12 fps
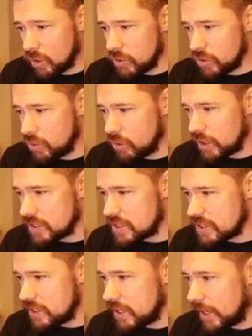You do like to
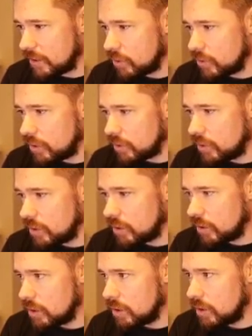see that, don't you?
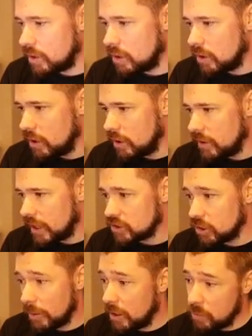That's
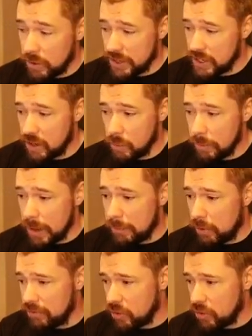not. Oh, well, there you go. We made profit